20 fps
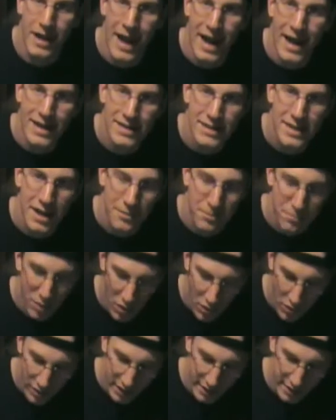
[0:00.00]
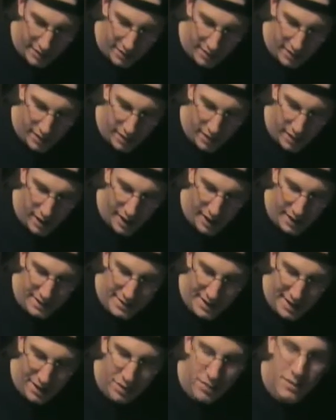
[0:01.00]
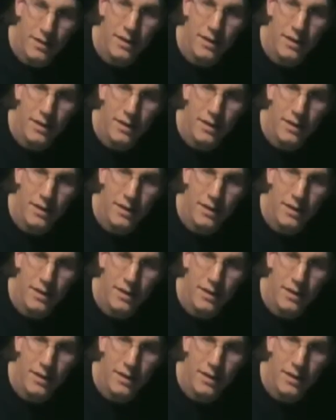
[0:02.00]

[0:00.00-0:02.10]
as I point, I tilt